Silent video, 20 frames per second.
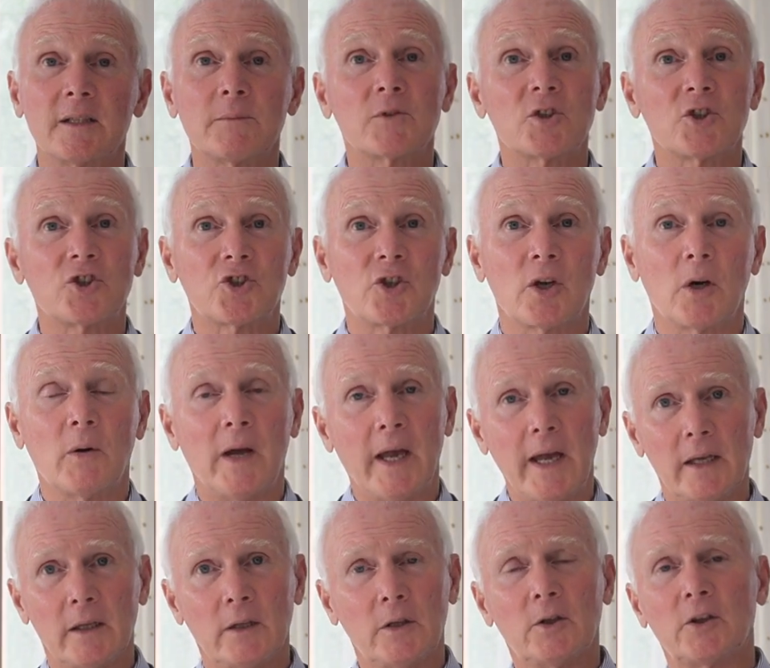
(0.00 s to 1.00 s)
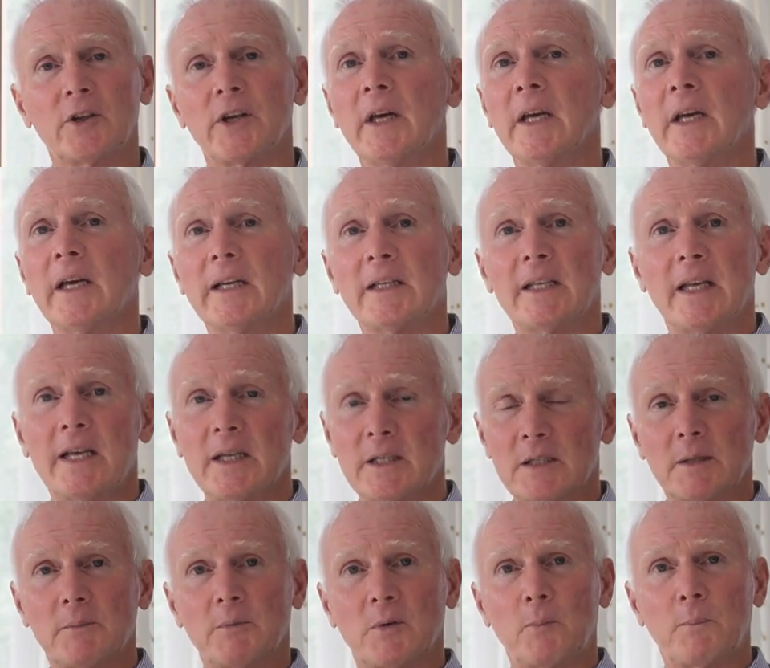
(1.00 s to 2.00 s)
him to show, hey, look, it
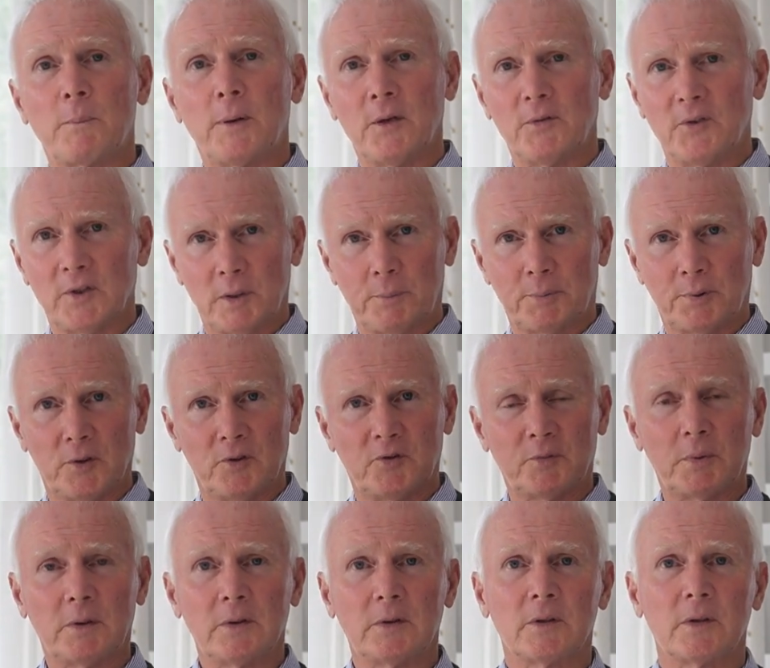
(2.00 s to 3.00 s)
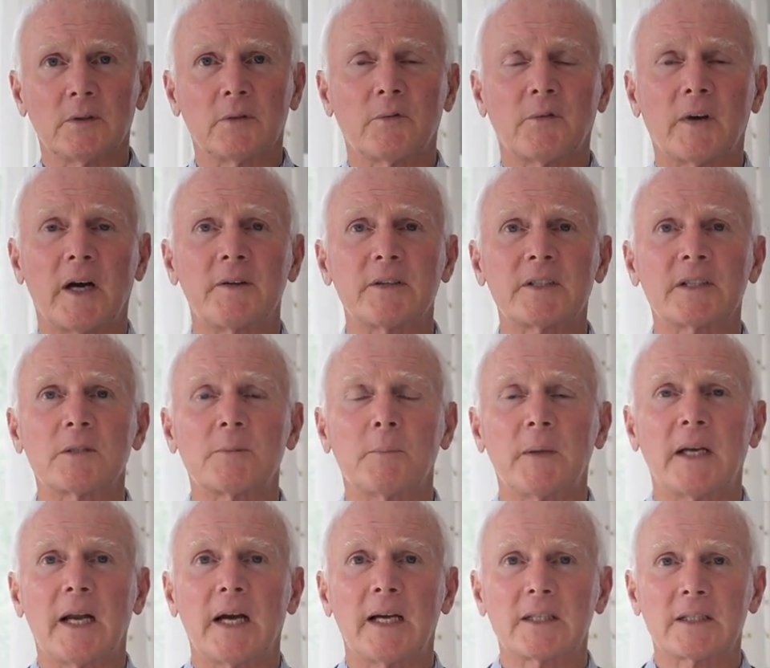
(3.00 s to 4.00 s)
is perfectly provable that the virus has
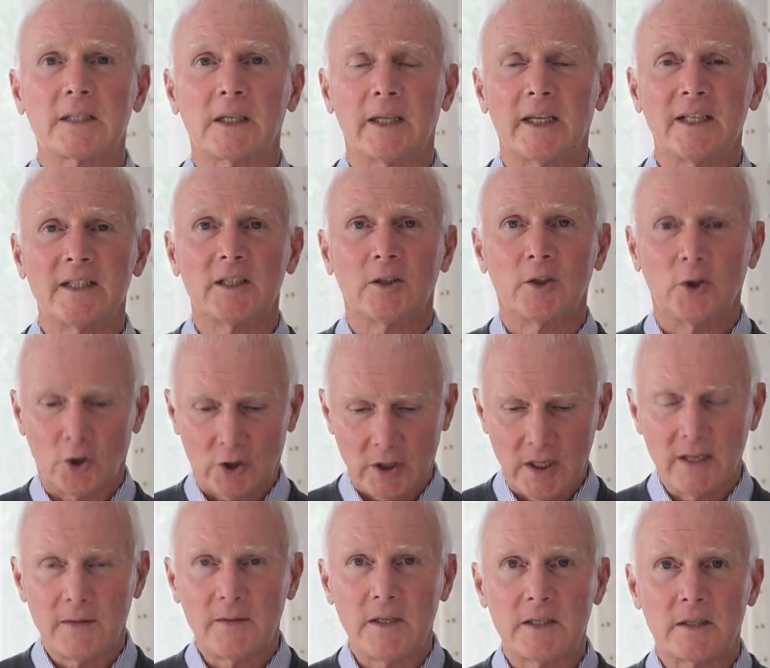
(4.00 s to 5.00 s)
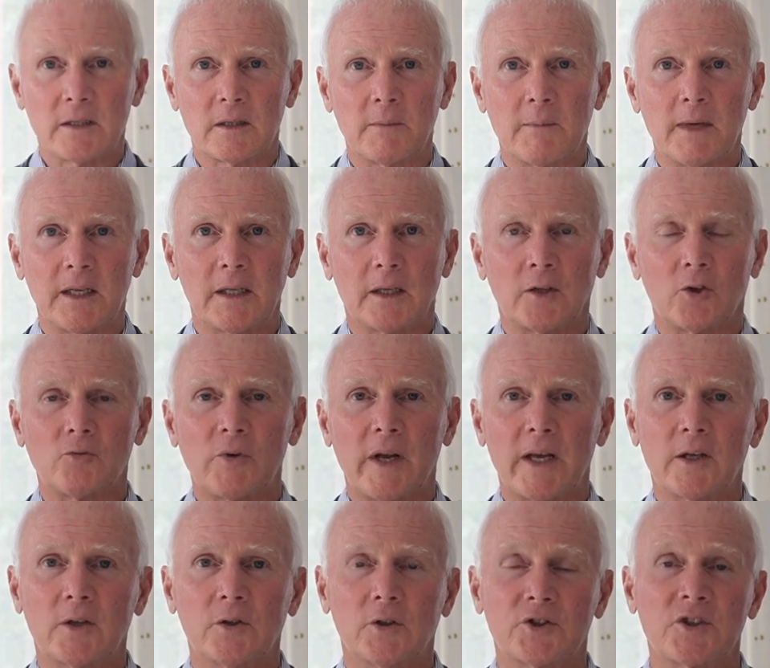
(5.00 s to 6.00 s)
been isolated. Look, these are the medical
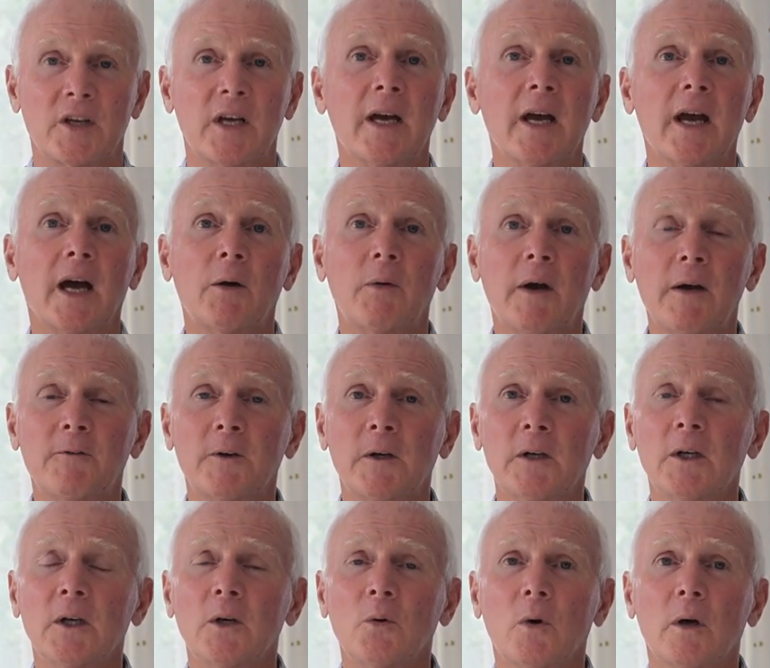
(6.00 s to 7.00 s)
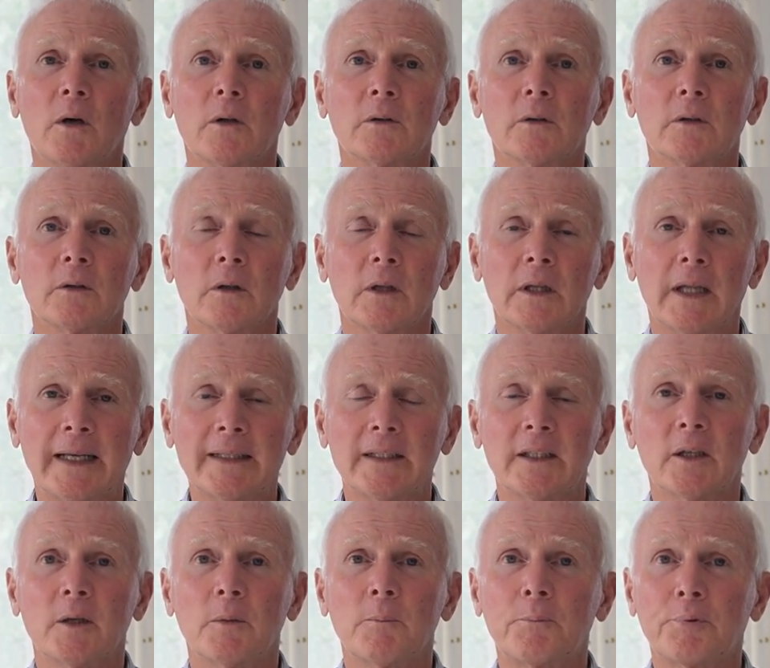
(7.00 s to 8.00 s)
records. However, what
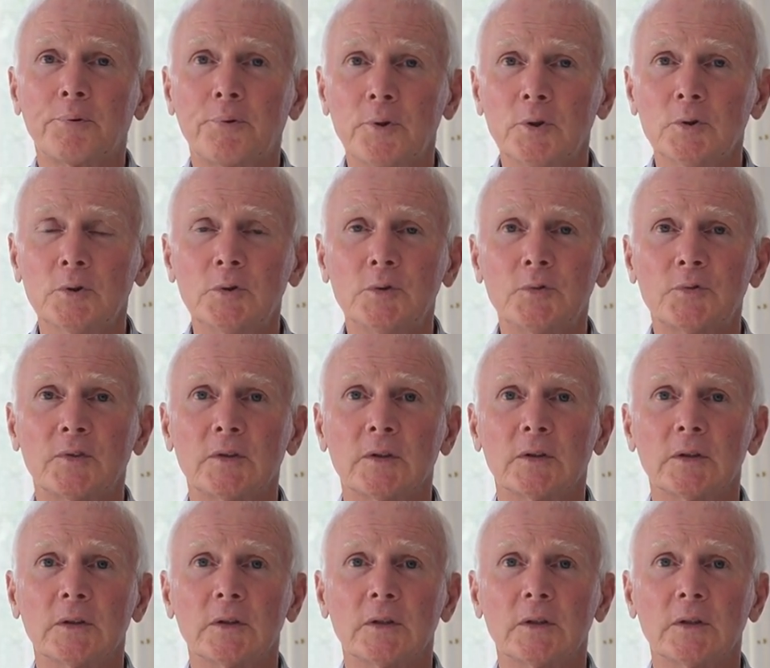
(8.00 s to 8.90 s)
Lanka proved,